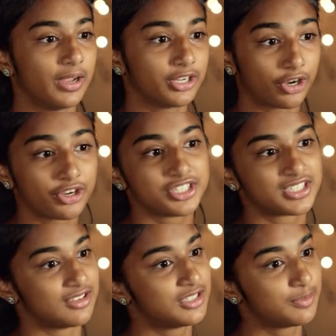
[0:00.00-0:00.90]

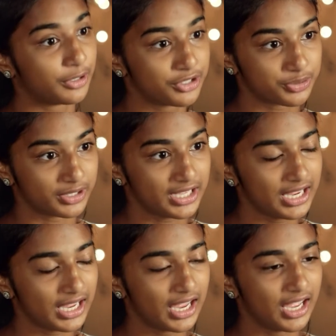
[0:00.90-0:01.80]
encourages us spiritually.
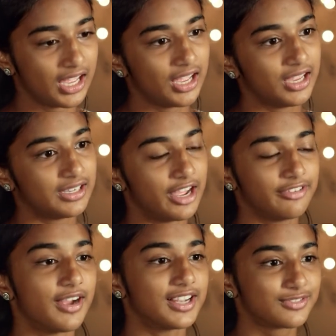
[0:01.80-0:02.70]
Now
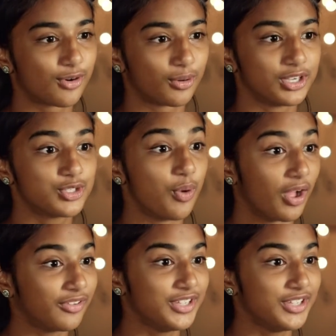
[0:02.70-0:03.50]
fast forward 12